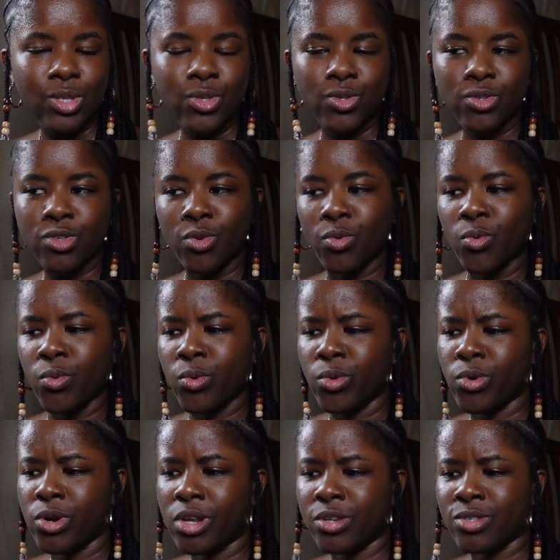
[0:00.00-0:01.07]
So
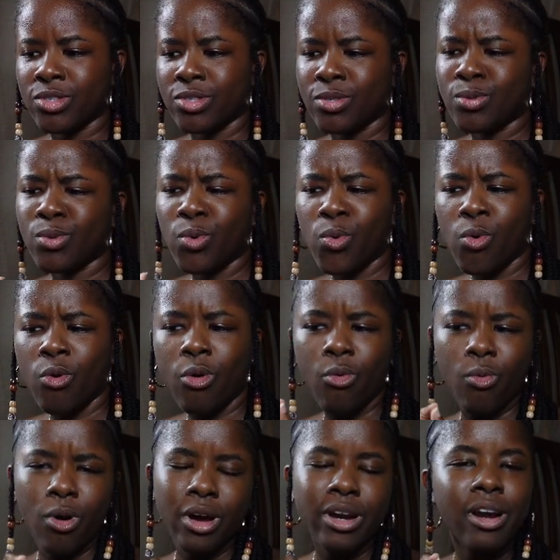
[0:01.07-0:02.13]
there's no
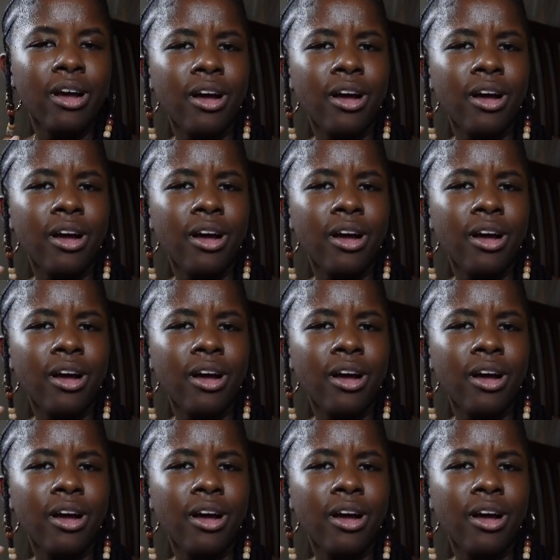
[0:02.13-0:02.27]
one